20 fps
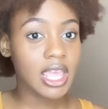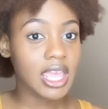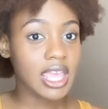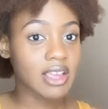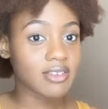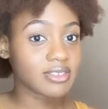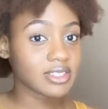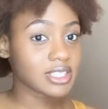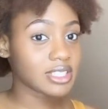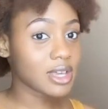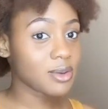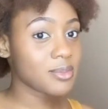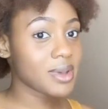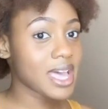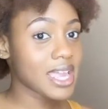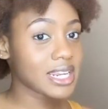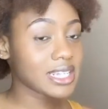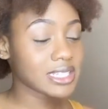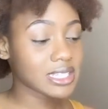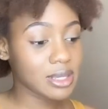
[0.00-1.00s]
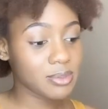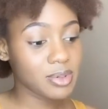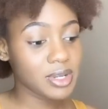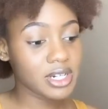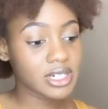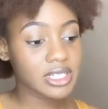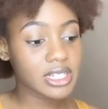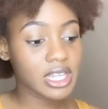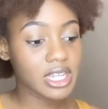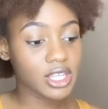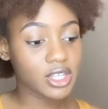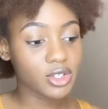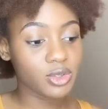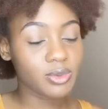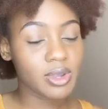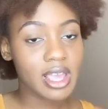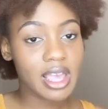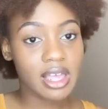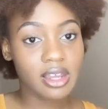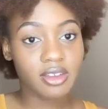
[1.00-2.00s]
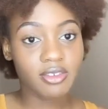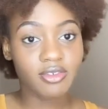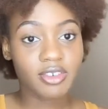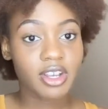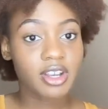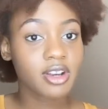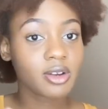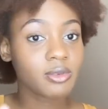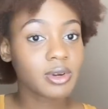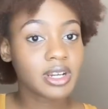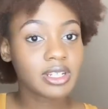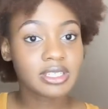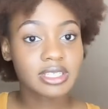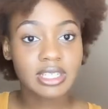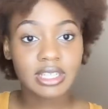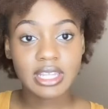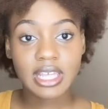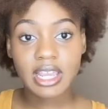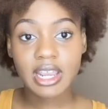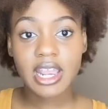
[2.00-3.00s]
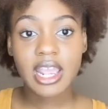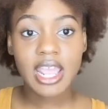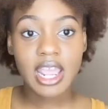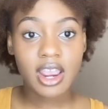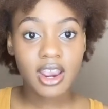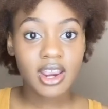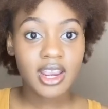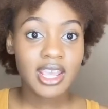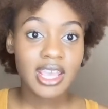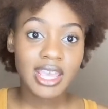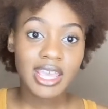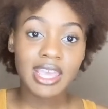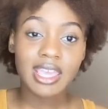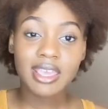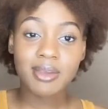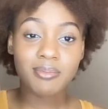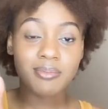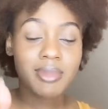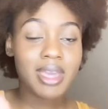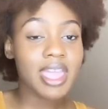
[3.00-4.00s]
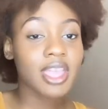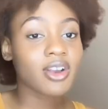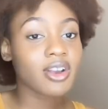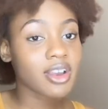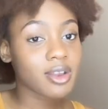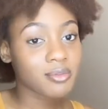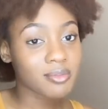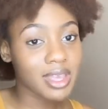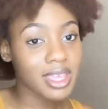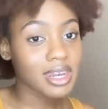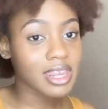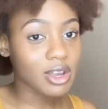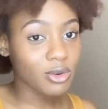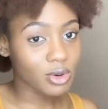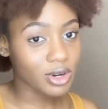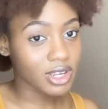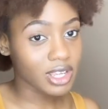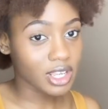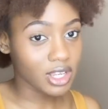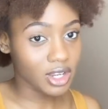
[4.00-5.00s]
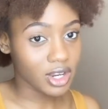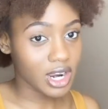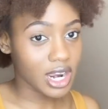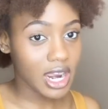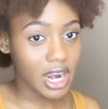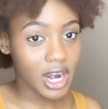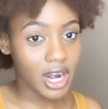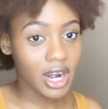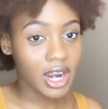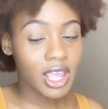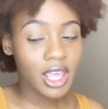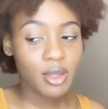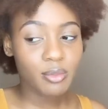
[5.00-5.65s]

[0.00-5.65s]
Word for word: If somebody is up here telling you aloe vera works in their hair, it may or it may not work in your hair.